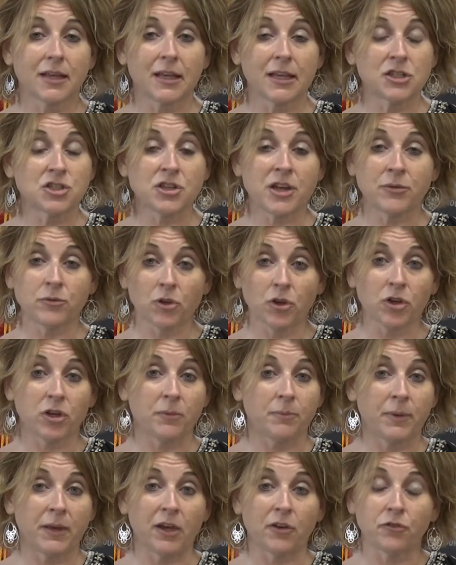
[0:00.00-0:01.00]
in general
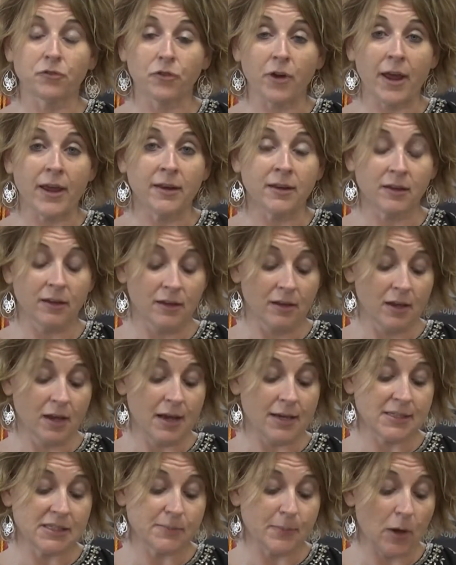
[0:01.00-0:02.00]
could be a friend,
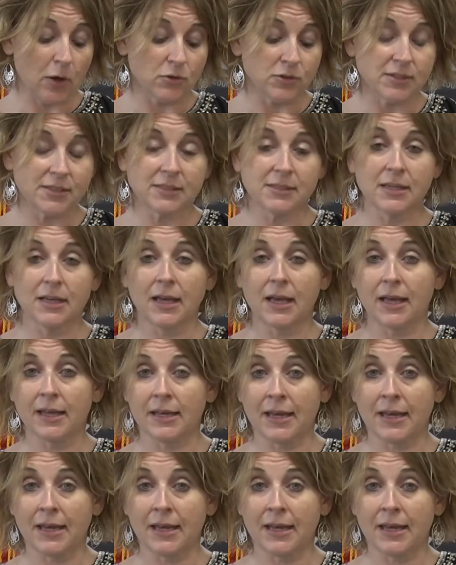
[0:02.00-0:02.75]
a spouse, a